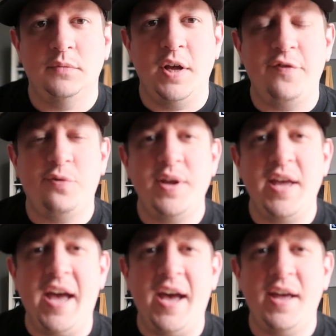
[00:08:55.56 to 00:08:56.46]
If we
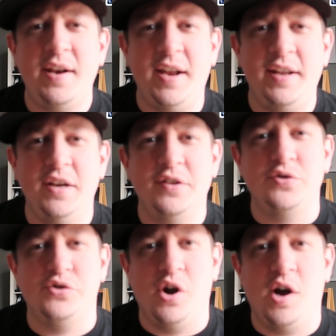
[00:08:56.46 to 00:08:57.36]
had any other
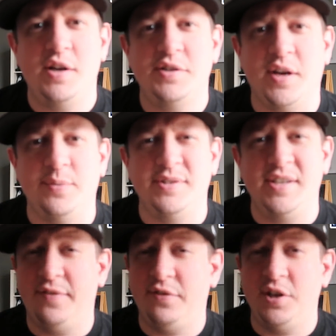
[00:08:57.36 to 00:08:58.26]
draws, I would
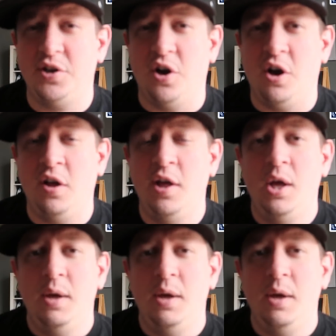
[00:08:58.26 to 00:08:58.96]
definitely call,